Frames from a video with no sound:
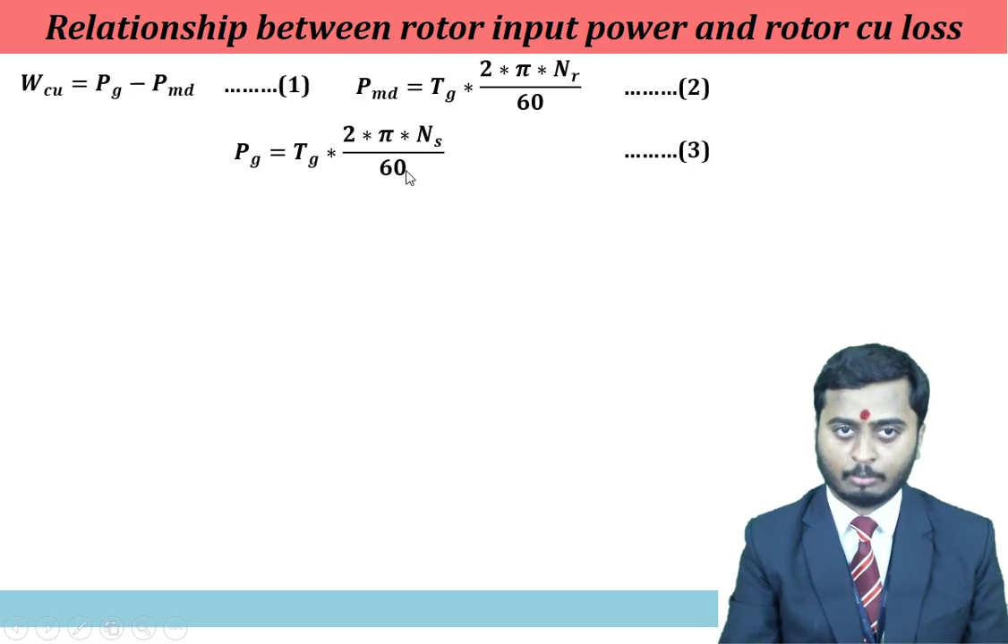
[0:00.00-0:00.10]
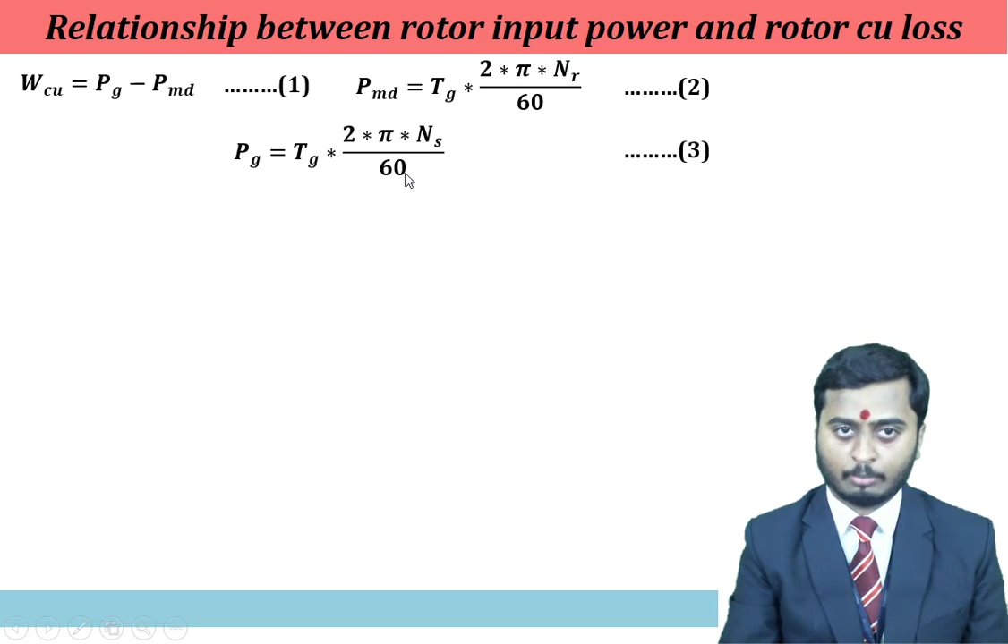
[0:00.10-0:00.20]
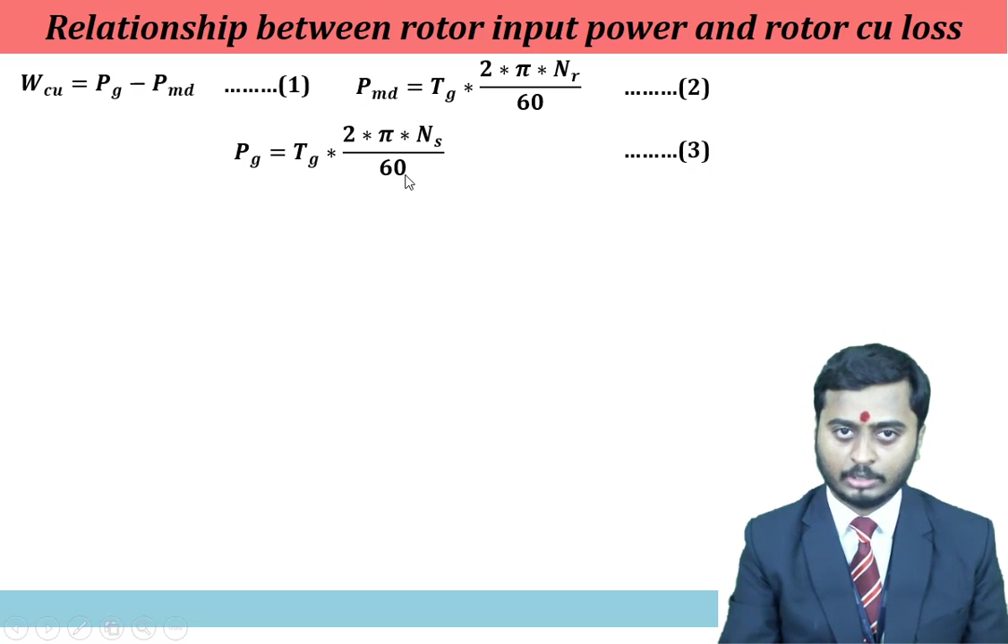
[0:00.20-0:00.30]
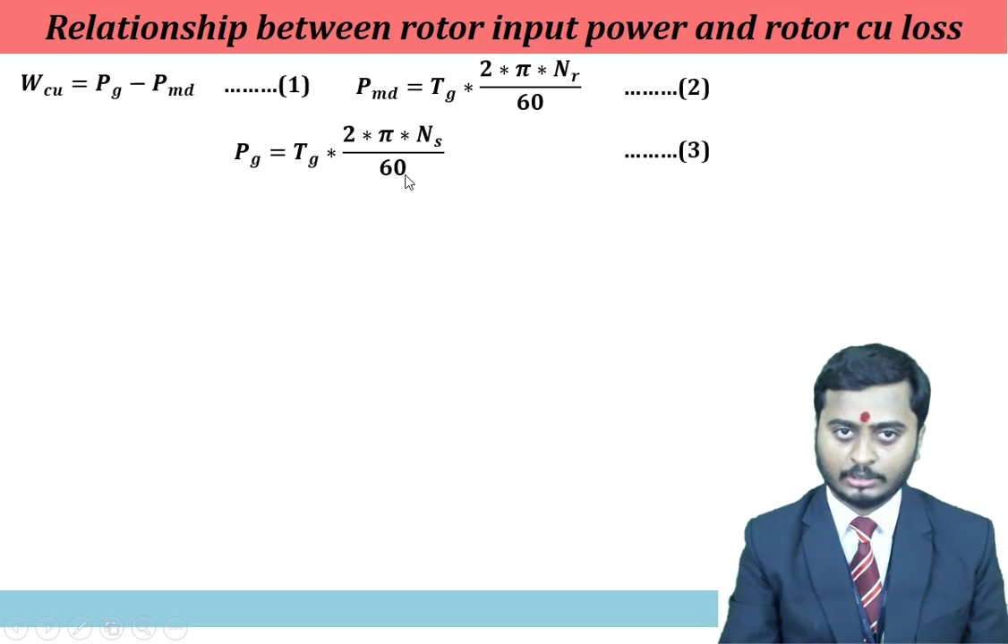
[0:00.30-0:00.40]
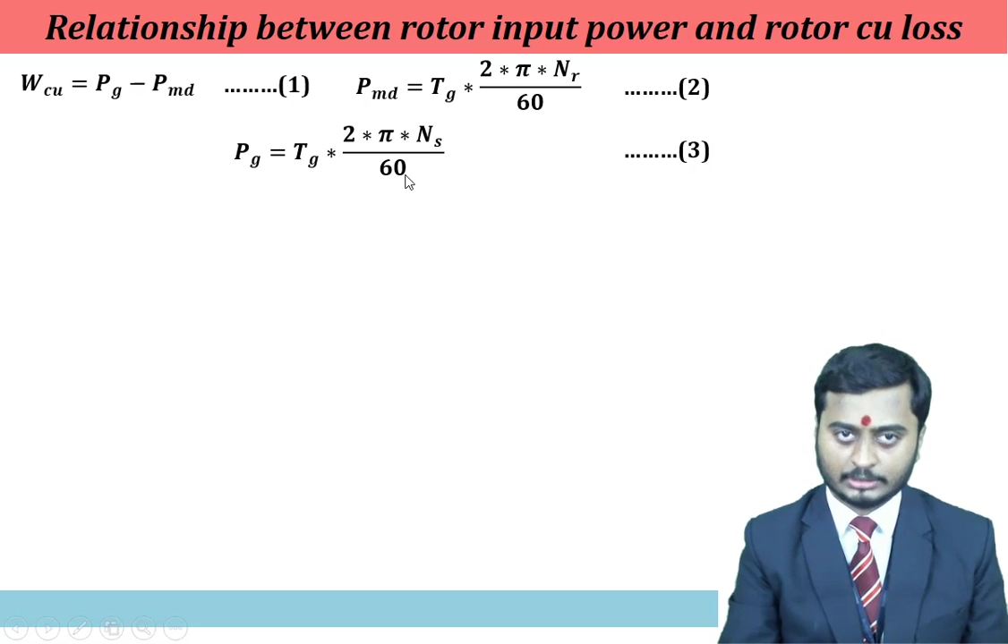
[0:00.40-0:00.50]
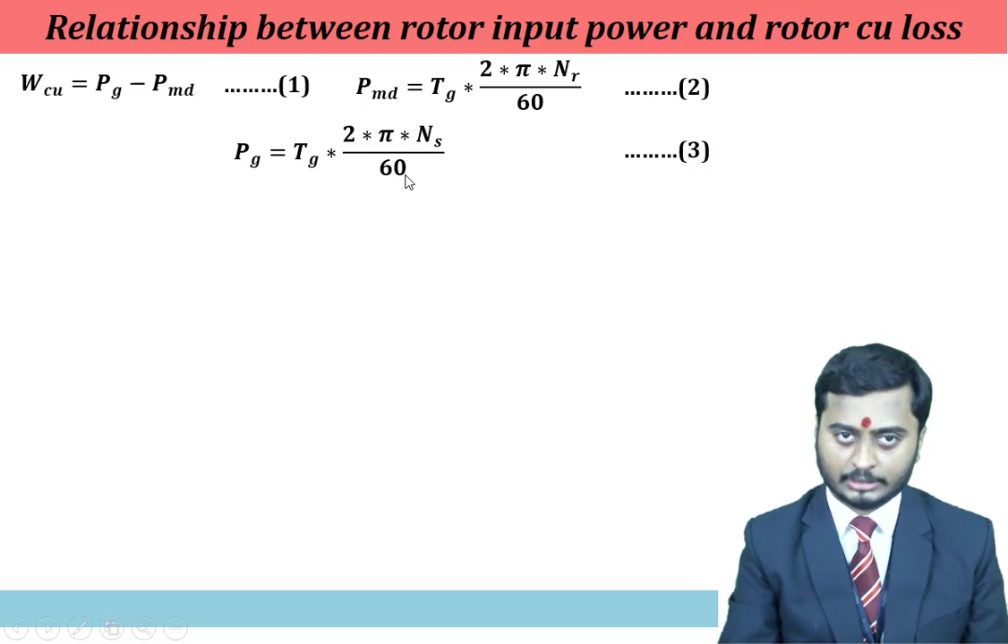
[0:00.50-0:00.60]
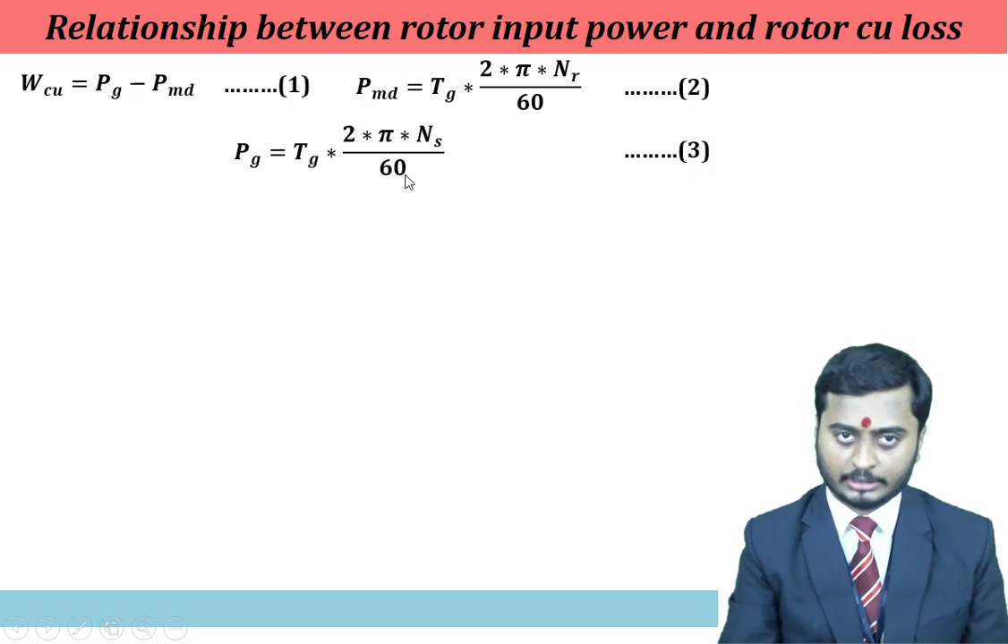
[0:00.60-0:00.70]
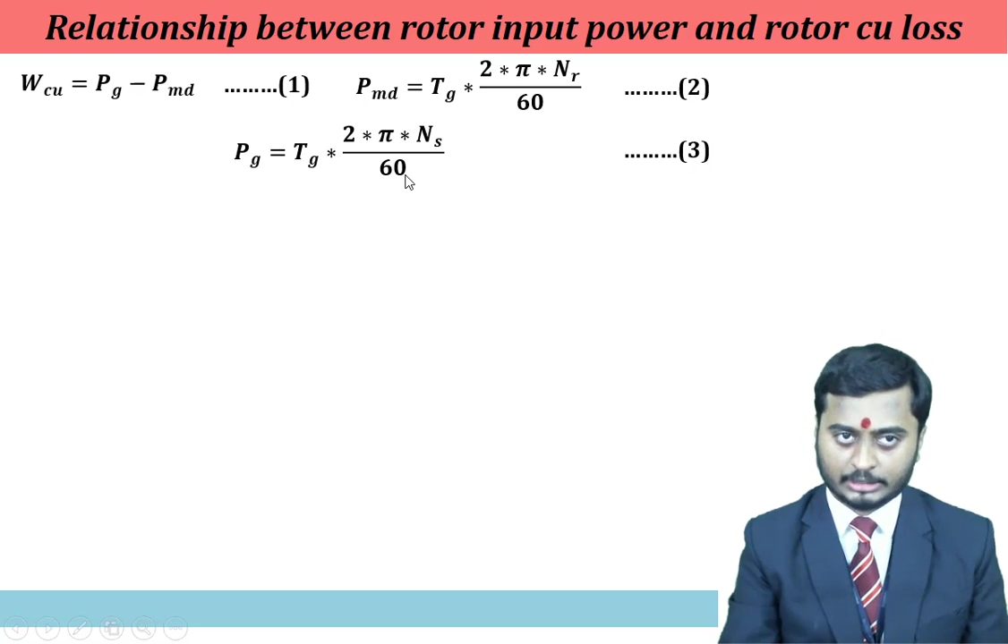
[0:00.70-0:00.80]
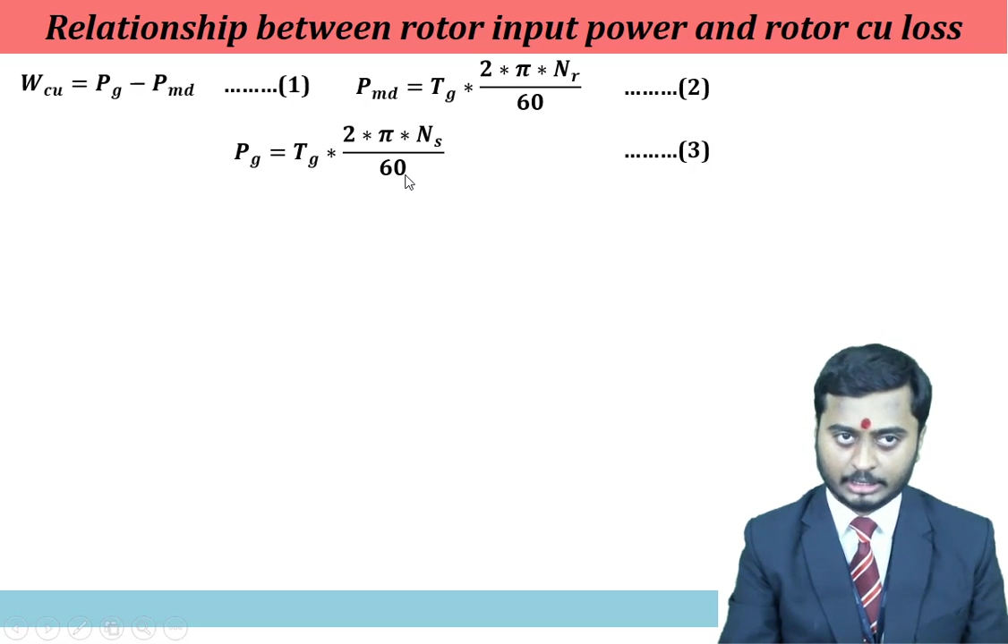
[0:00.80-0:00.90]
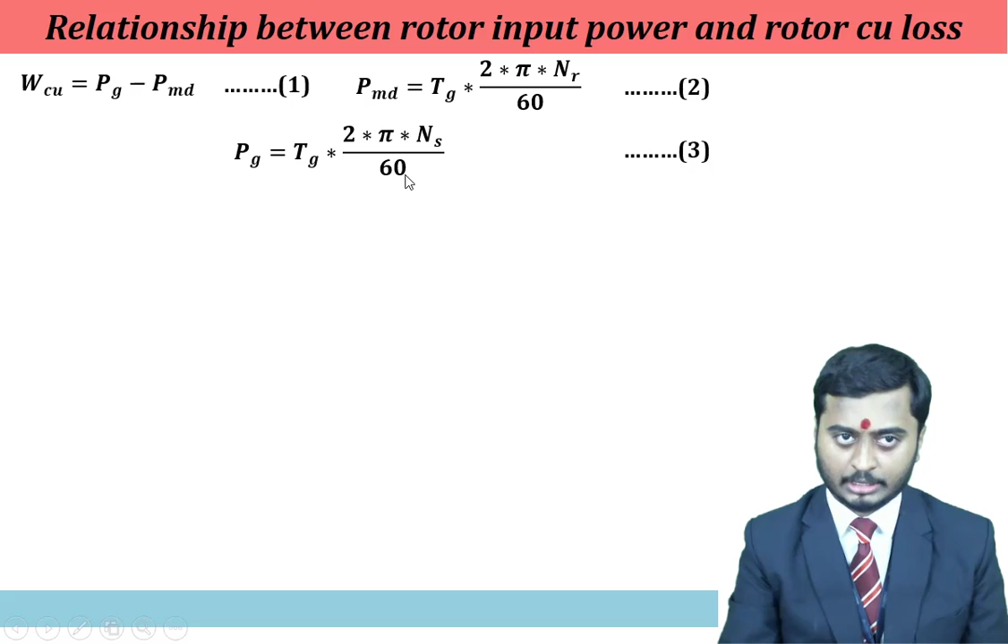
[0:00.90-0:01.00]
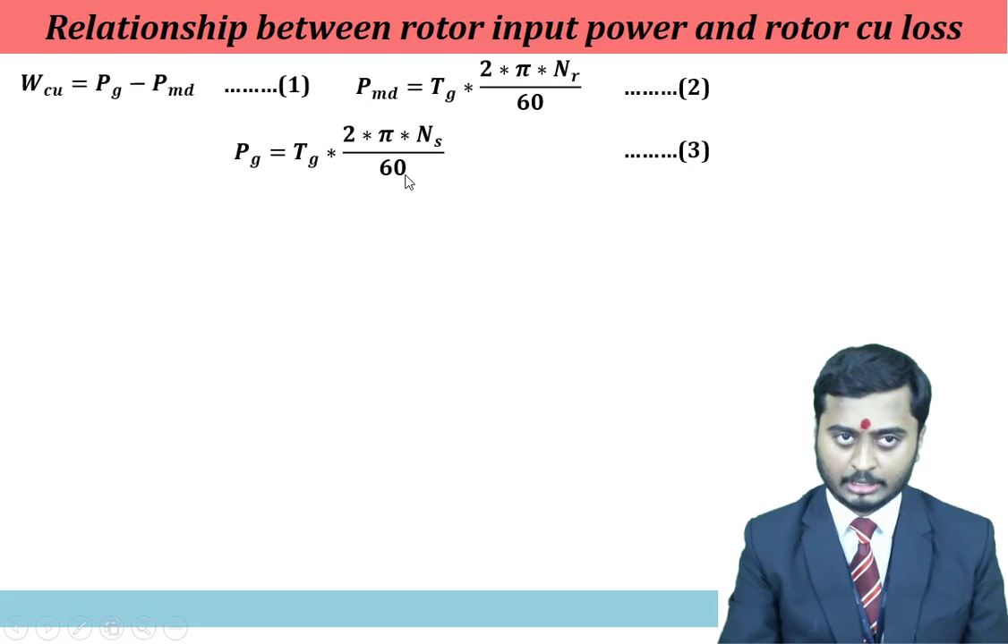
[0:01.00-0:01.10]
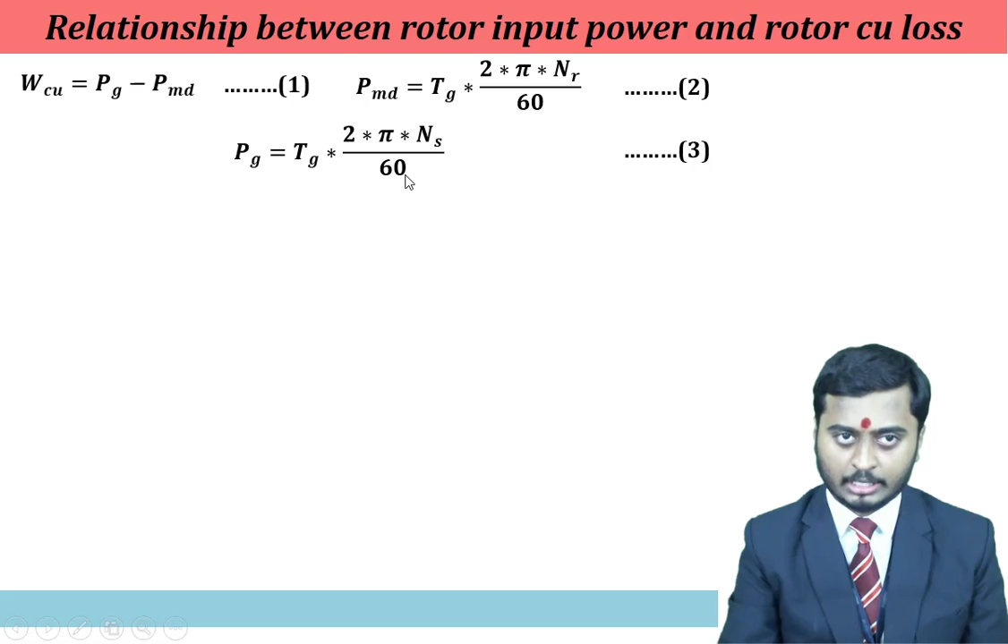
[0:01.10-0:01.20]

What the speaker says: upon 60.